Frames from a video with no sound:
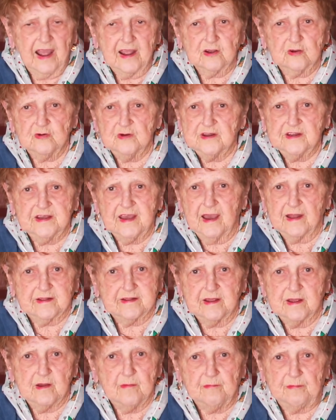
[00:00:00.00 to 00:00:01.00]
I couldn't
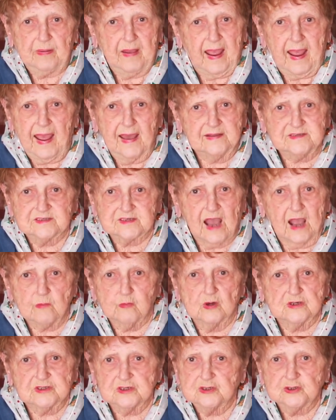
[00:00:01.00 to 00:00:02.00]
get him pants. I
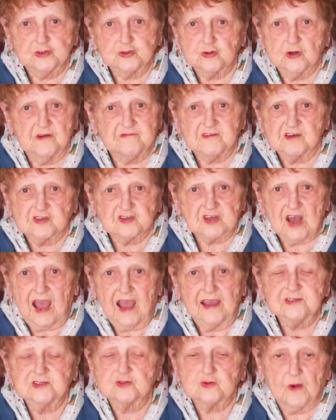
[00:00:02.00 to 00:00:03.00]
wasn't sure of the
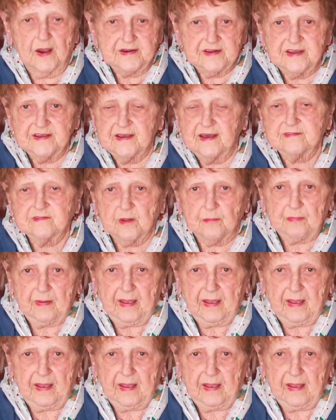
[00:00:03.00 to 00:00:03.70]
size, so I didn't get the